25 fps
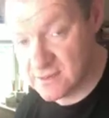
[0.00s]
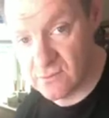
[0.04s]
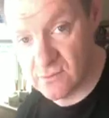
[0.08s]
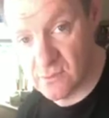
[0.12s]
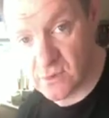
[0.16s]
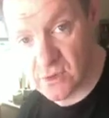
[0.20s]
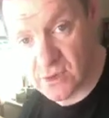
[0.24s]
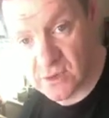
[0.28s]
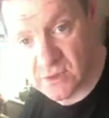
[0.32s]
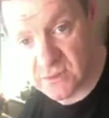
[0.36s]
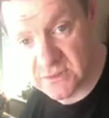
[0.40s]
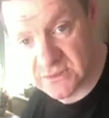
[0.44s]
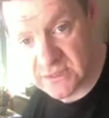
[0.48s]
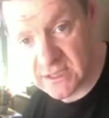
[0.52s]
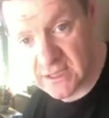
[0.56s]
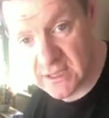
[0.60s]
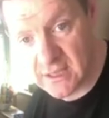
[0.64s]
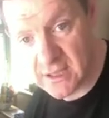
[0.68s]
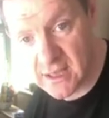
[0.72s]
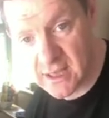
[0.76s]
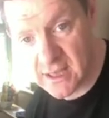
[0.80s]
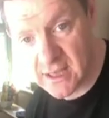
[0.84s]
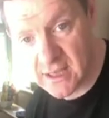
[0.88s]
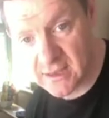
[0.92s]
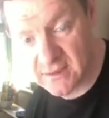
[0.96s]
we're using
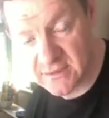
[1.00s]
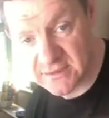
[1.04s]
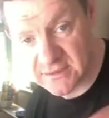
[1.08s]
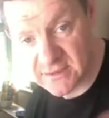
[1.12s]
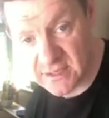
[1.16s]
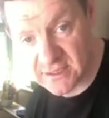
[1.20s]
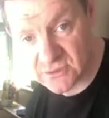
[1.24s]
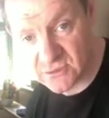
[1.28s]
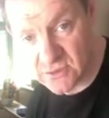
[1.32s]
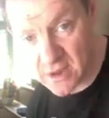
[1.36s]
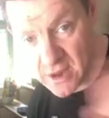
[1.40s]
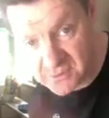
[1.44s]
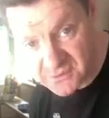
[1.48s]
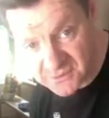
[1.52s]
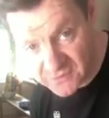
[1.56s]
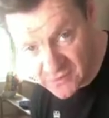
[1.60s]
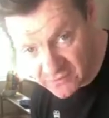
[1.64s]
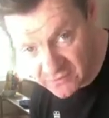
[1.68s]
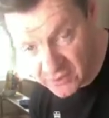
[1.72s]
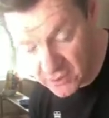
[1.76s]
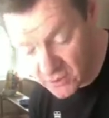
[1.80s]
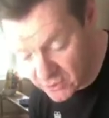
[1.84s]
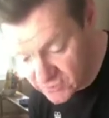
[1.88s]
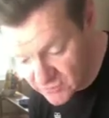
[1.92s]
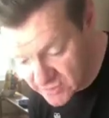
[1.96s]
6 grams for every
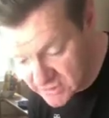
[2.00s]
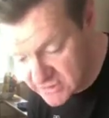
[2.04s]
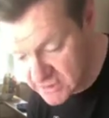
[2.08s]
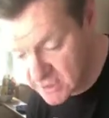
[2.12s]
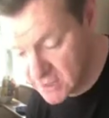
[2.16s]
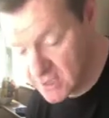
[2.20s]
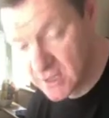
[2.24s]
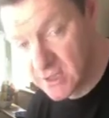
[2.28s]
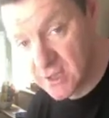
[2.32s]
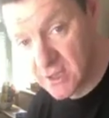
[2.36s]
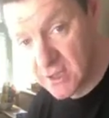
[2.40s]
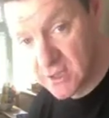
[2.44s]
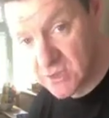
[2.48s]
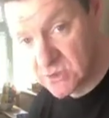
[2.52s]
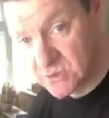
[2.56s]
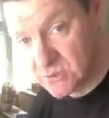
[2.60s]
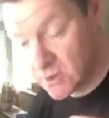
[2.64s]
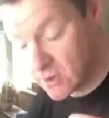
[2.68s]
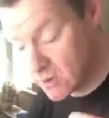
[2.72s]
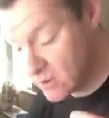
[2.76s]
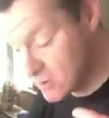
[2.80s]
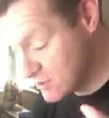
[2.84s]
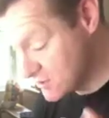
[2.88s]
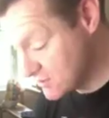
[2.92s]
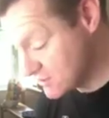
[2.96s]
100. So I'm going to use